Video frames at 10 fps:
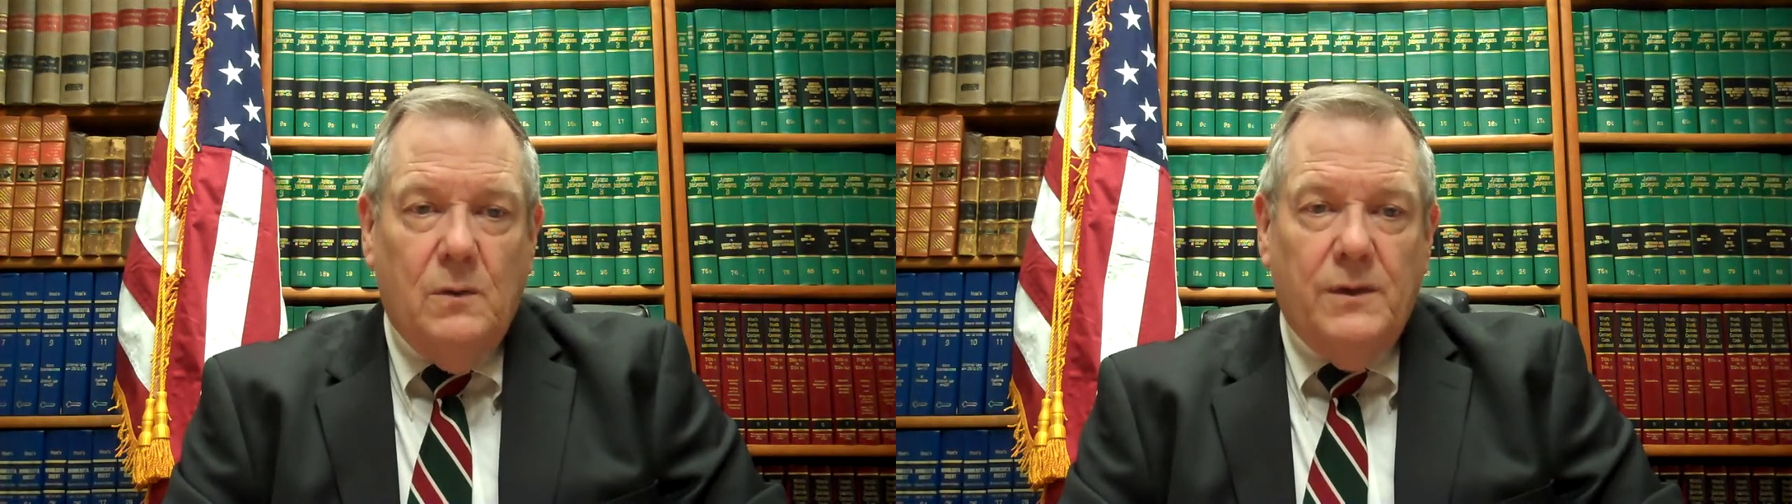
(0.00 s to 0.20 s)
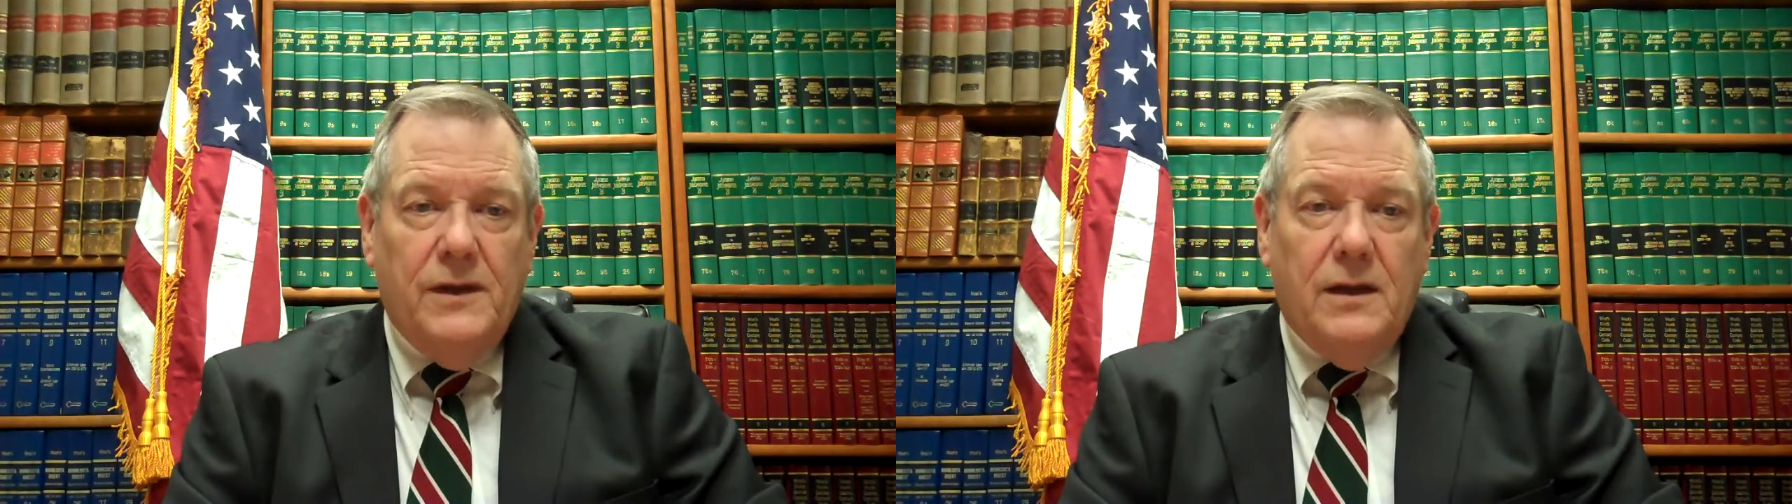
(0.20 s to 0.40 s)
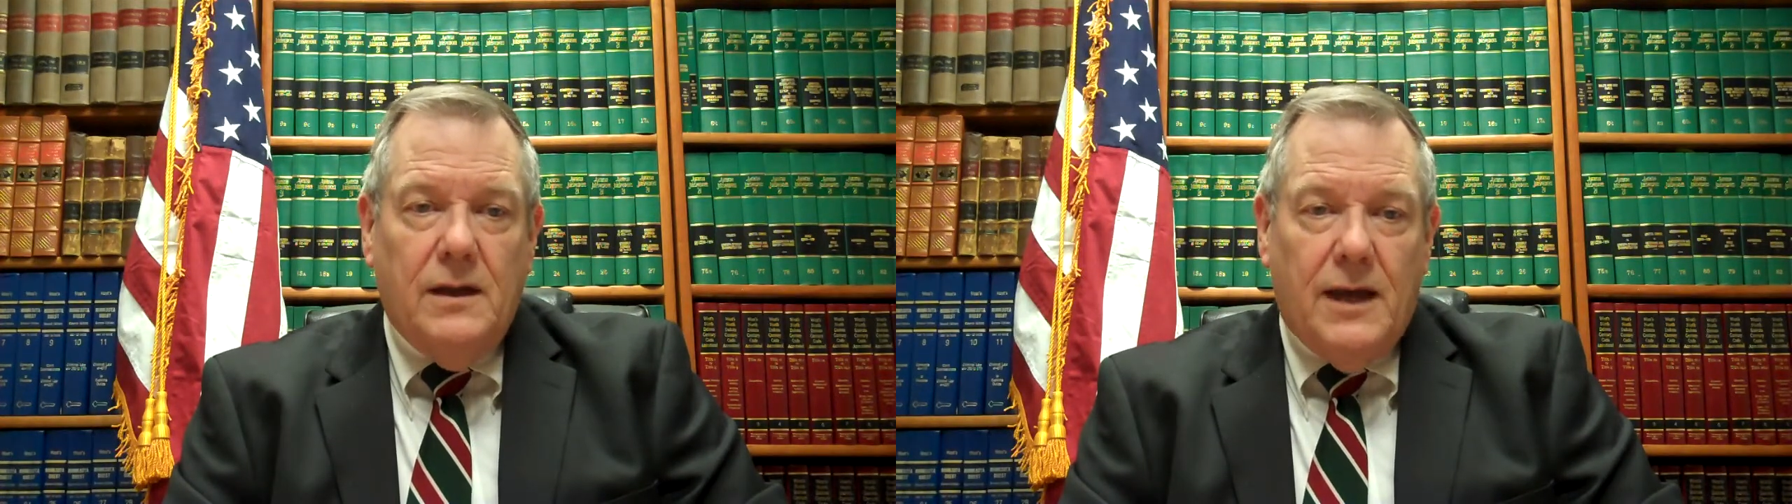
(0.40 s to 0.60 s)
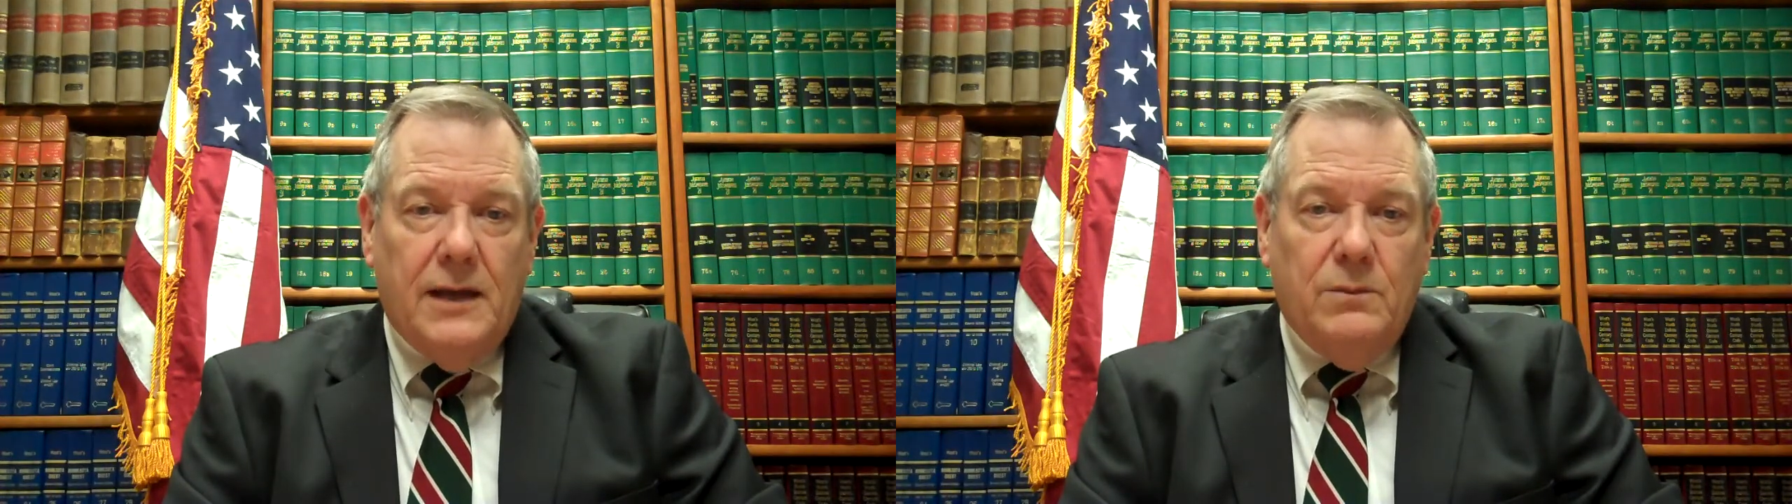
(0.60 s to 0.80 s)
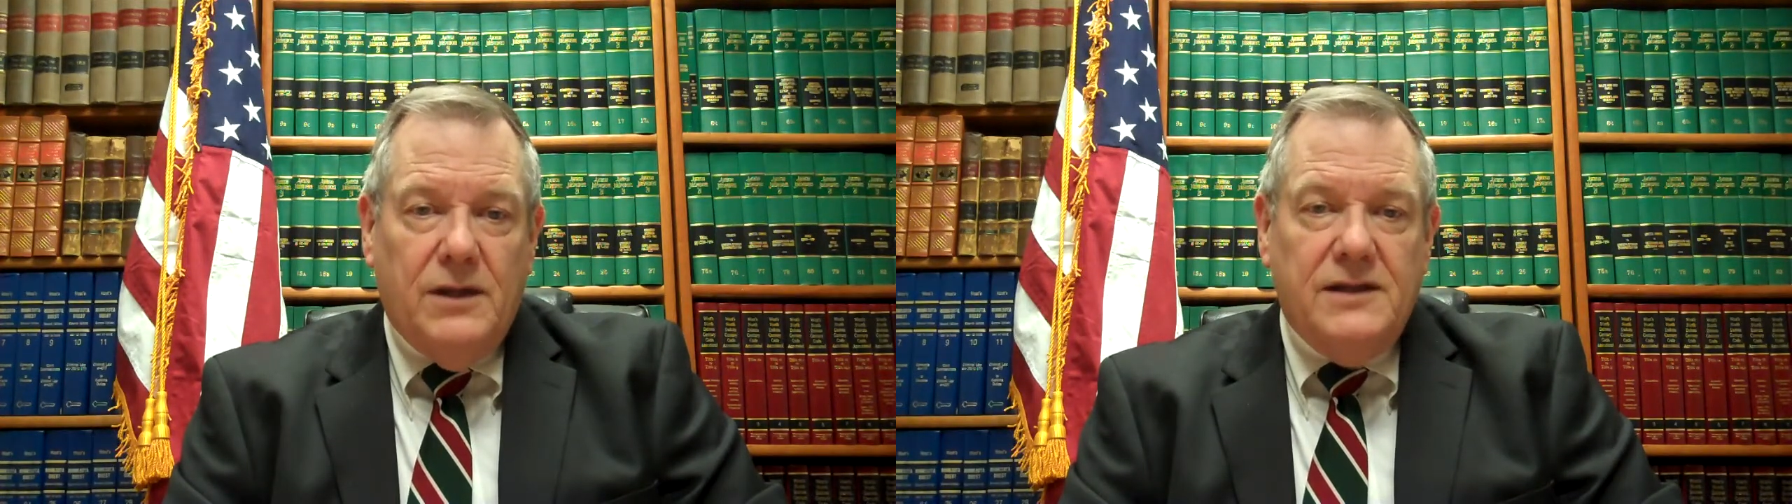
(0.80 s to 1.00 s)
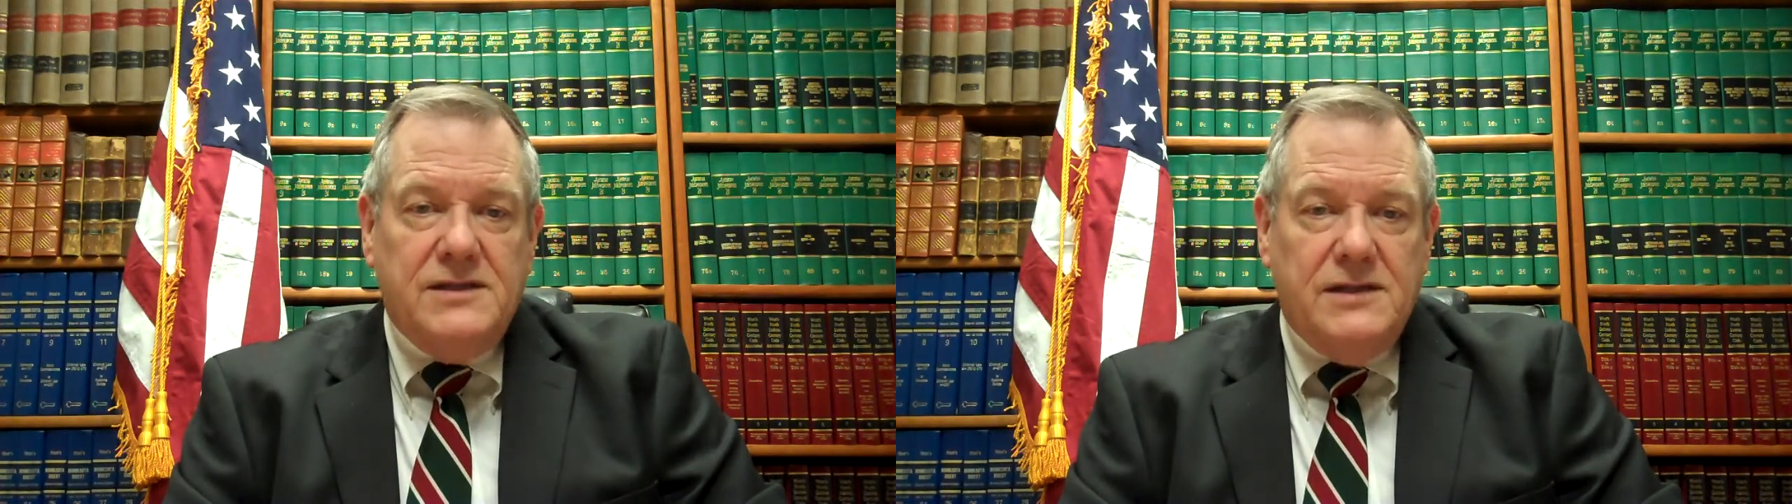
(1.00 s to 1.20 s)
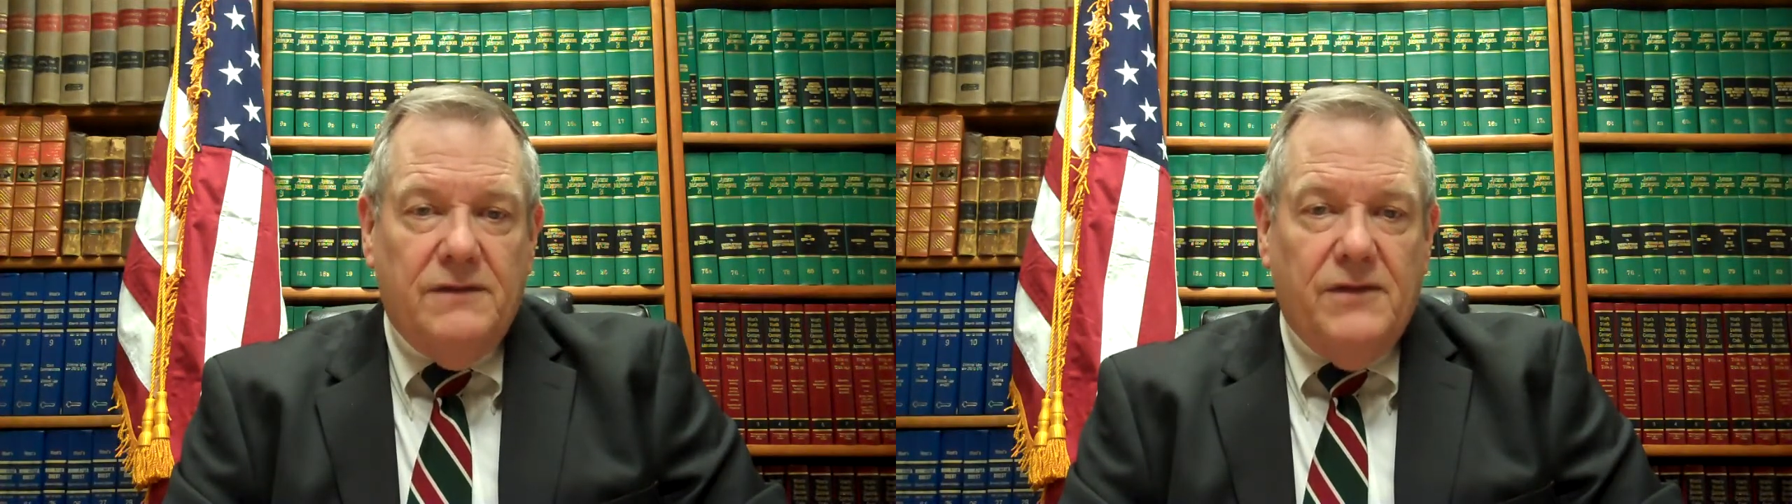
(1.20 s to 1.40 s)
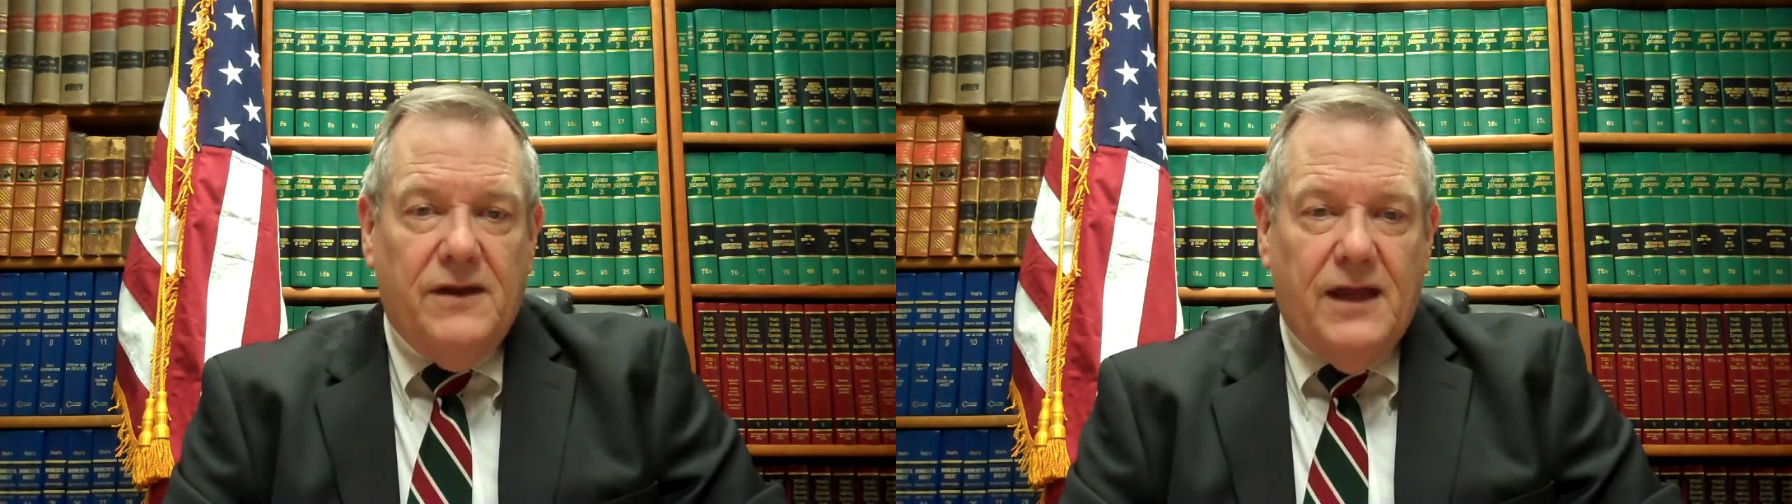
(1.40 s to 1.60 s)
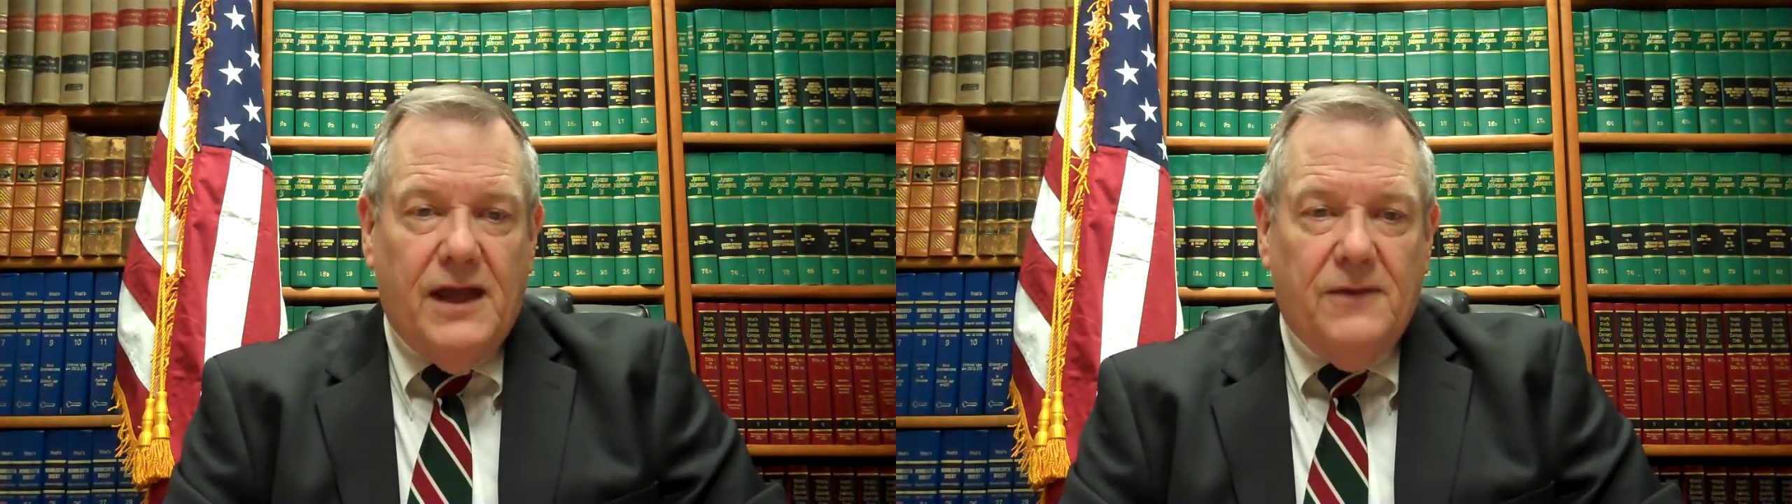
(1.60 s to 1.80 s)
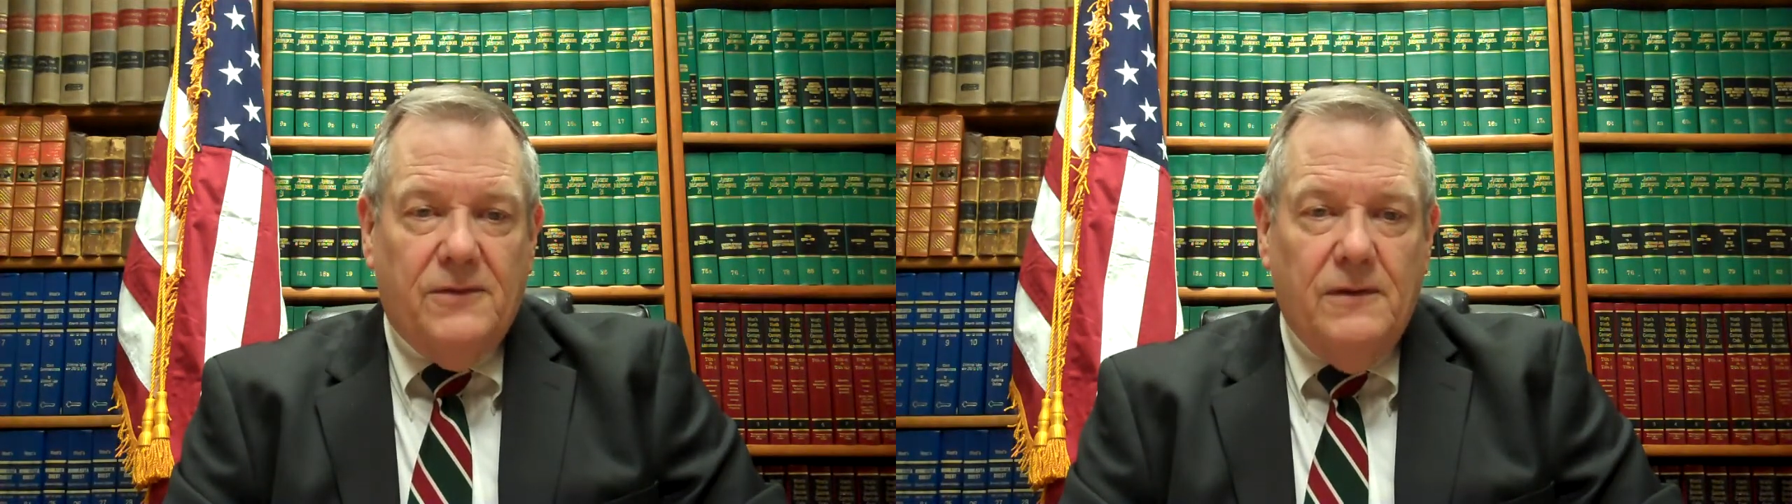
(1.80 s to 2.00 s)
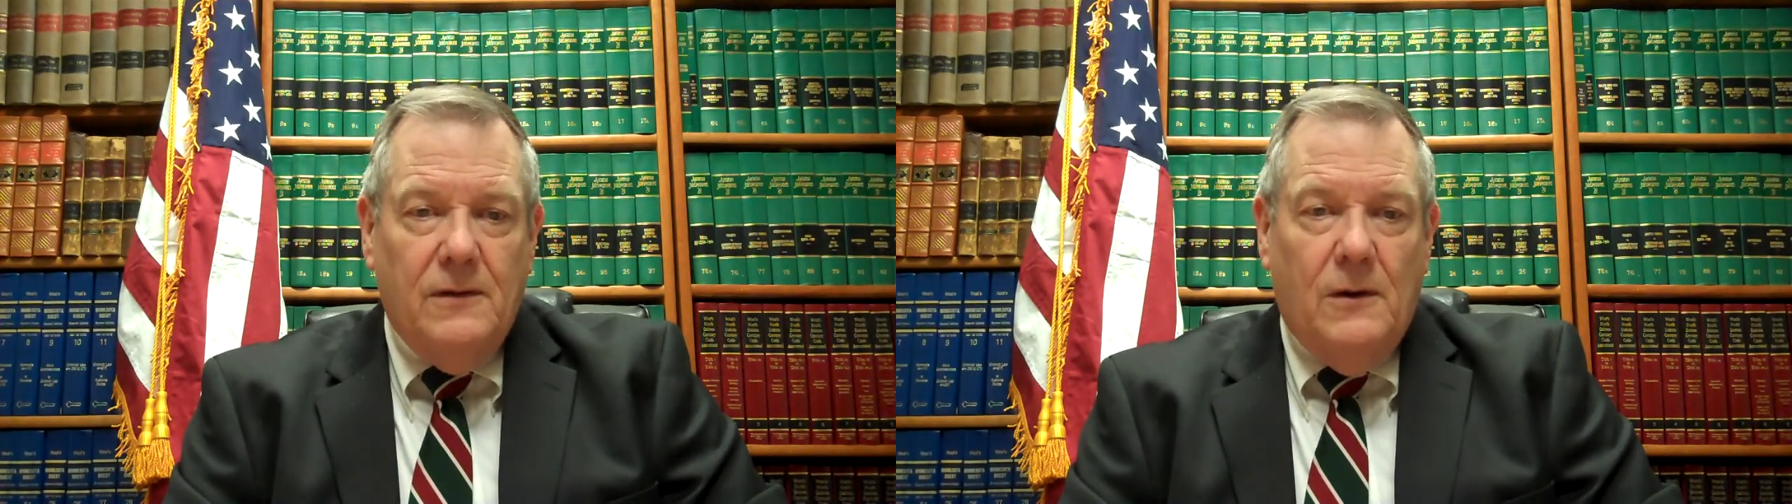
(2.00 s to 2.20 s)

within 9 months of the death